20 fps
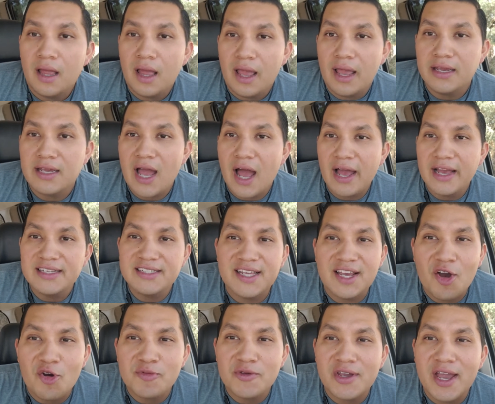Hey guys, I
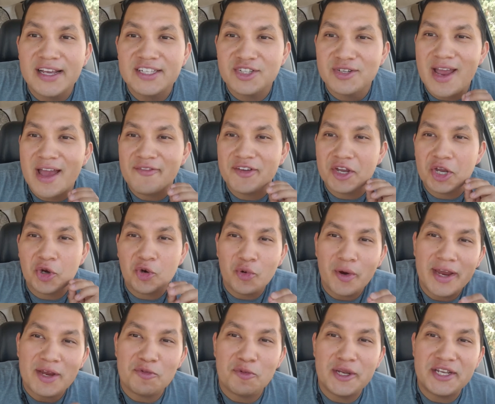hope you guys are having a
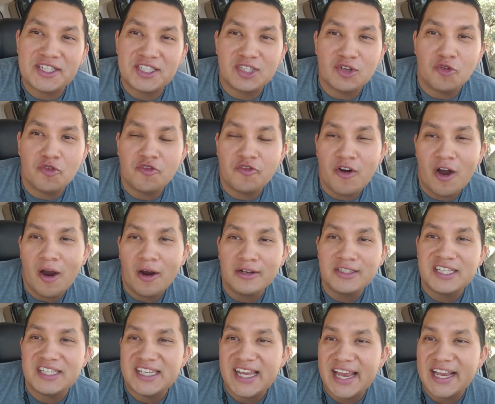great week so far.
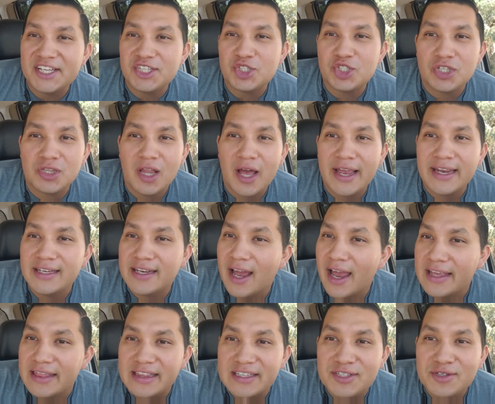Today is July
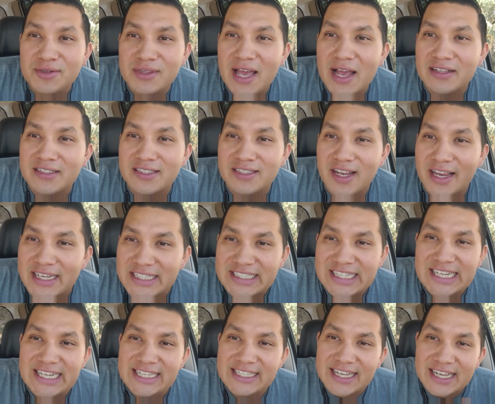9th,
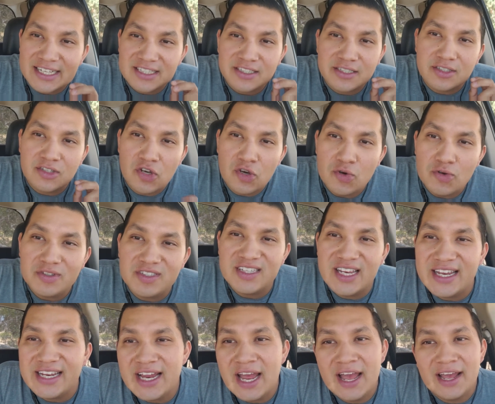2019. It's
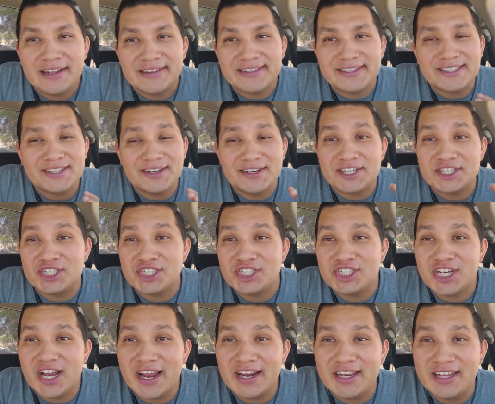Tuesday. The sun is
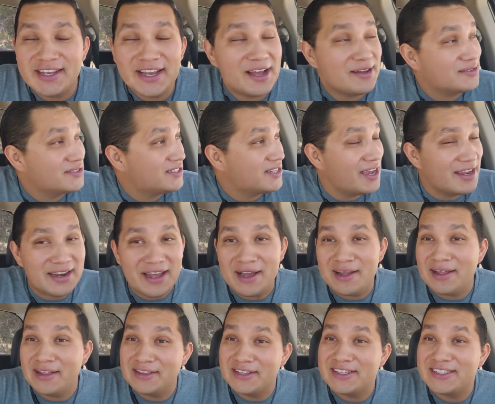shining outside,
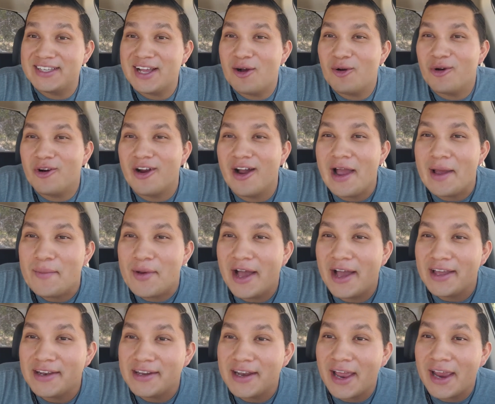at least out where I'm
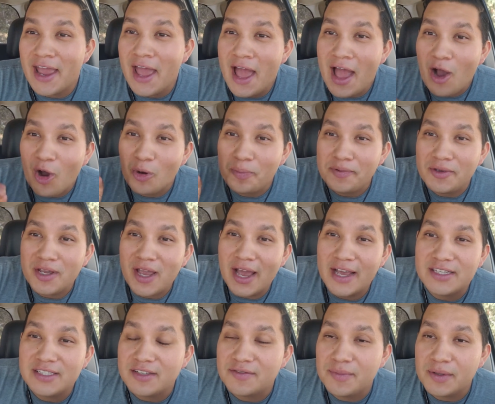at, and I hope you
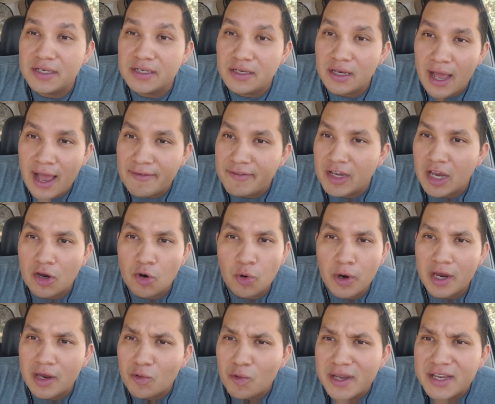guys have been having a
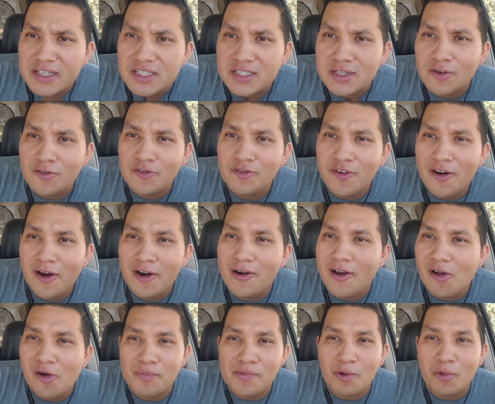great week so far. I
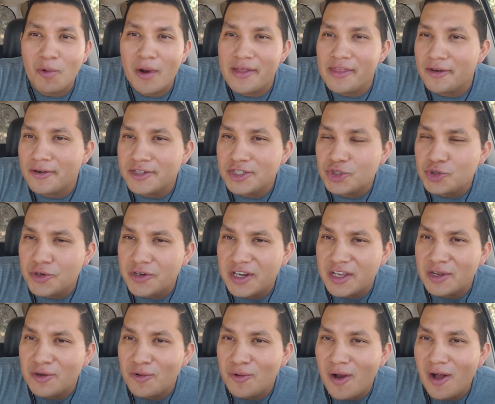hope the weather is
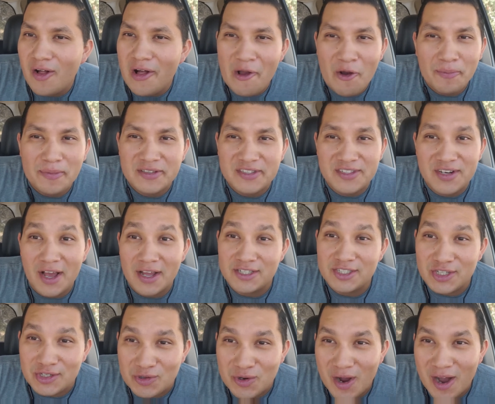treating you well. I hope it's not
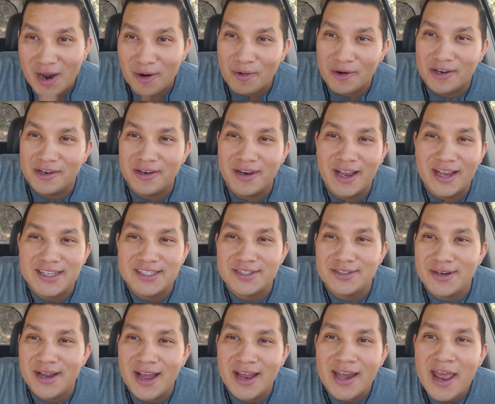too hot where you guys
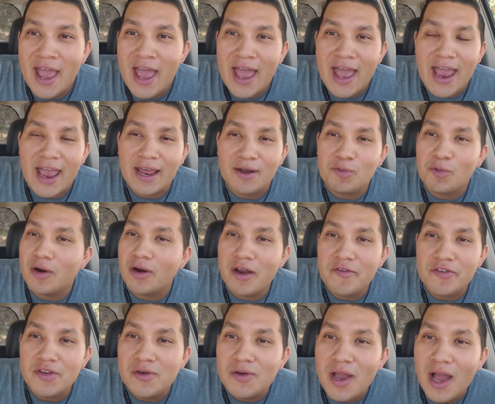are at. And
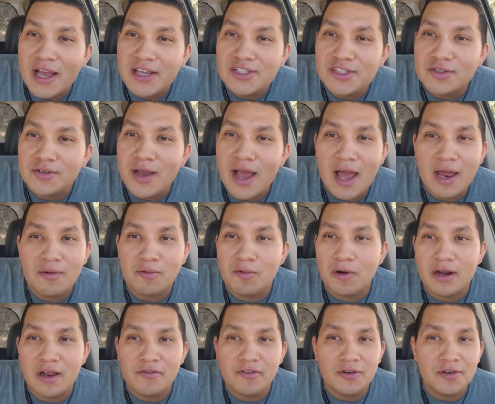wherever you guys are at,
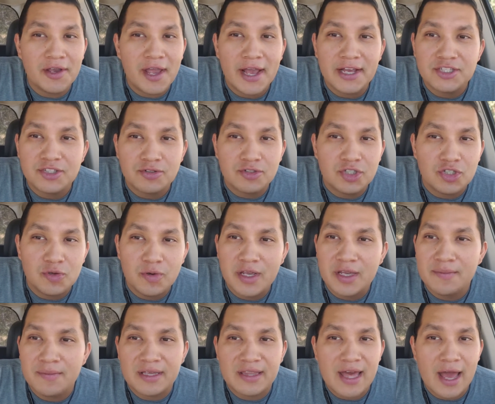whatever you guys are
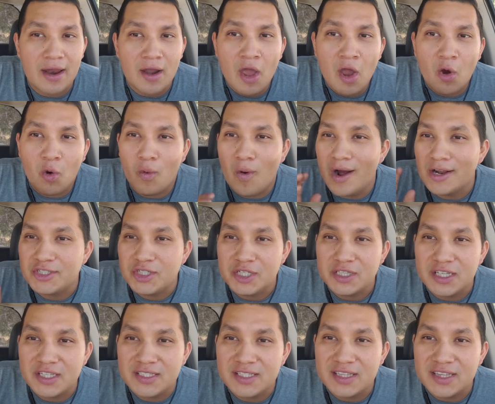doing, be that watching
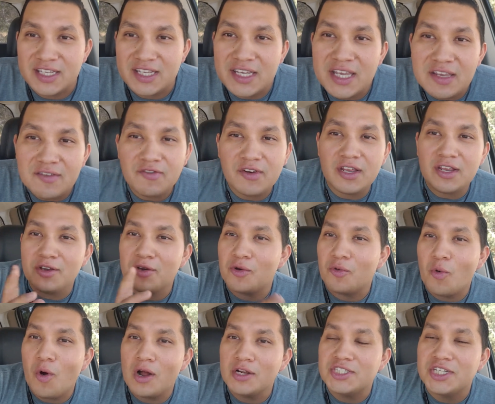this in the evening or
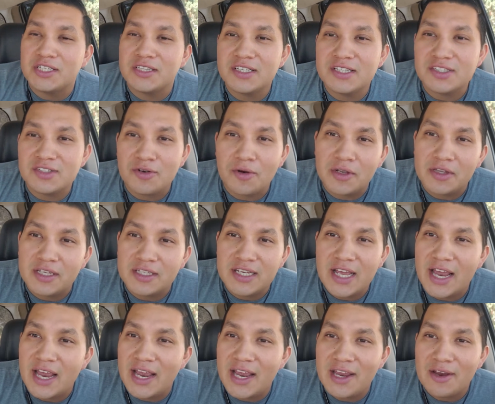watching this during the
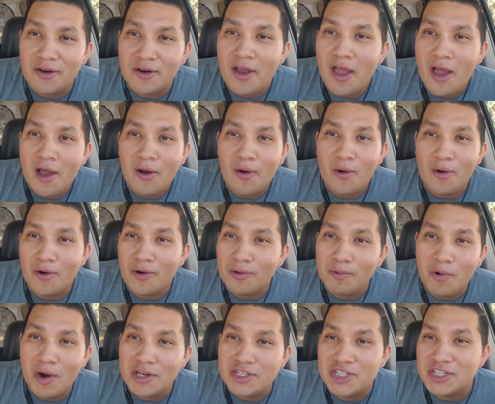day or
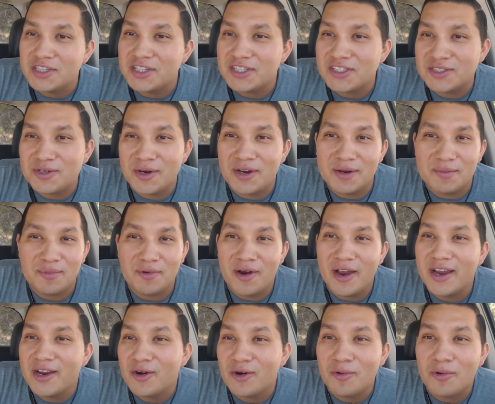watching this during
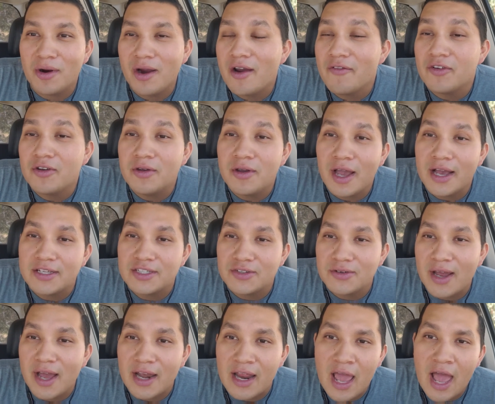break or wherever you guys are
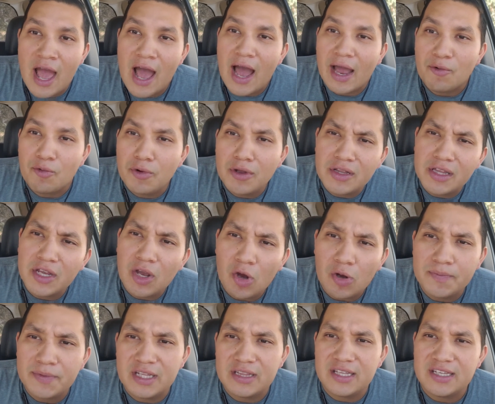at, I really
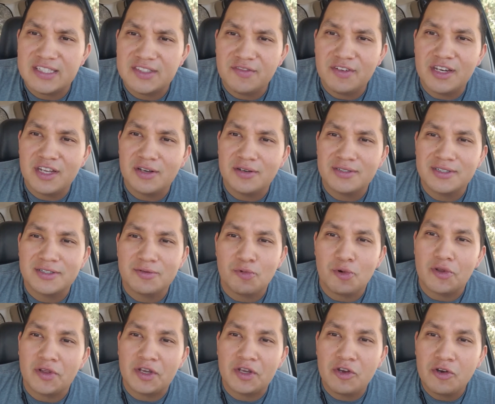hope that these videos
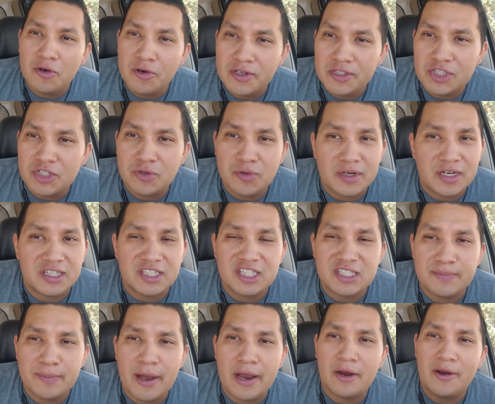will encourage you and
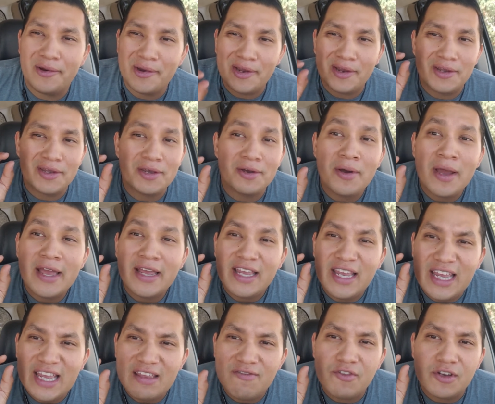inspire you
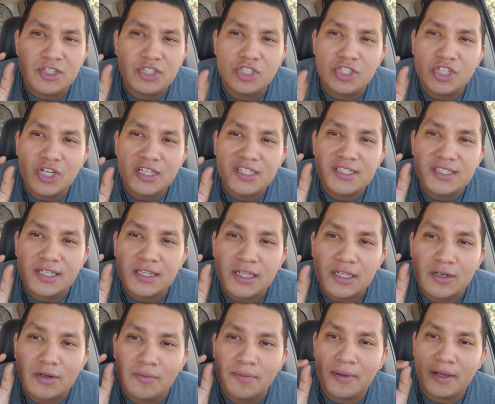even just a
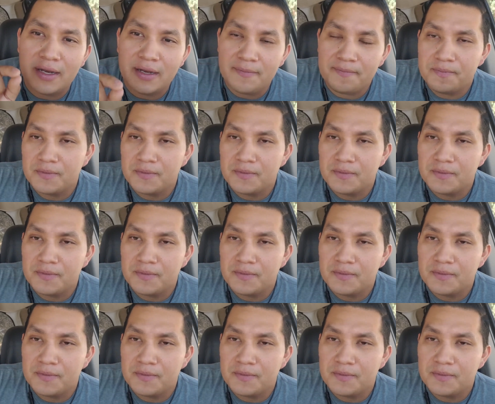little bit.